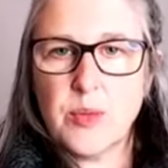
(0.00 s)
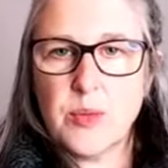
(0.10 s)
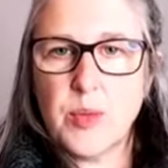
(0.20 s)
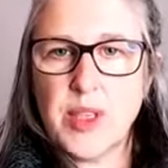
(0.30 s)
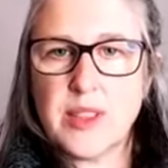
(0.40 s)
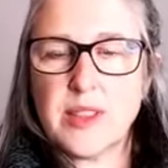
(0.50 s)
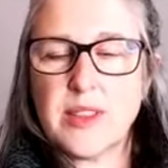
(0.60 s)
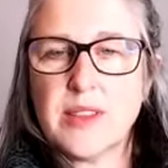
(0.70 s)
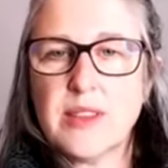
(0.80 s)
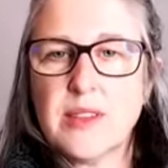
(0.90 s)
with
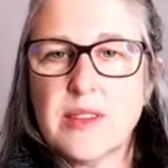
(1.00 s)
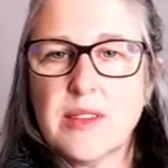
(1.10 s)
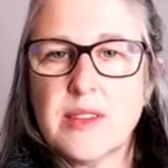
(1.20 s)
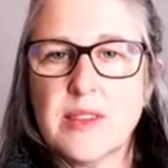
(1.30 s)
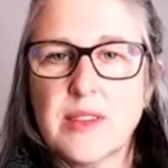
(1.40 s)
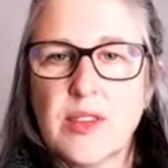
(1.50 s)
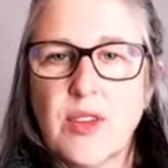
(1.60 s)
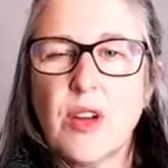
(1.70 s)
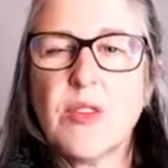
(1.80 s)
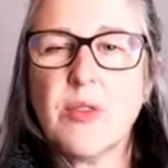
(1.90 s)

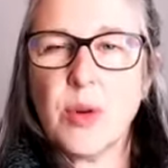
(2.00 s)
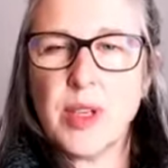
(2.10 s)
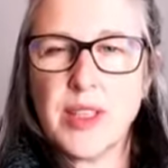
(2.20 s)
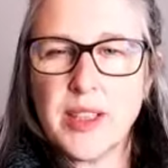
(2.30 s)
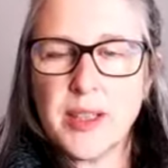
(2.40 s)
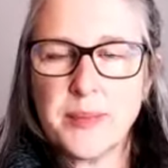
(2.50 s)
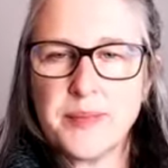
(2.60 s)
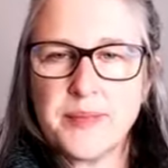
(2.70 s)
olive oil in them,